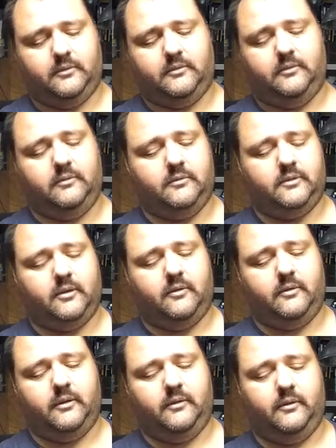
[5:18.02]

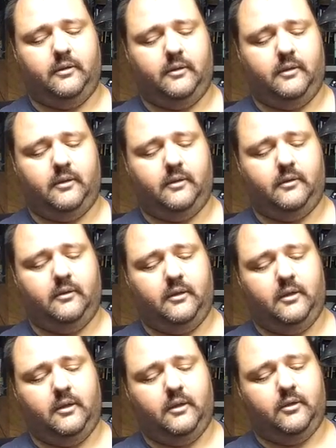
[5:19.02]
soldered in the
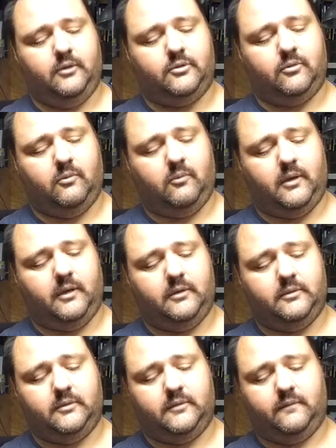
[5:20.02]
control
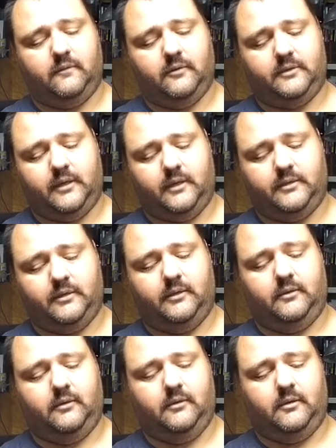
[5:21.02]
wires for attaching
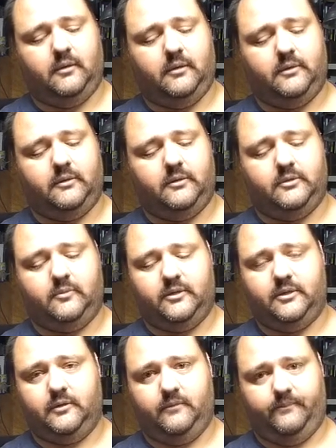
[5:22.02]
the
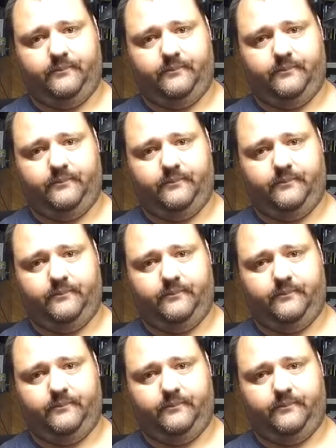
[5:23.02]
switching.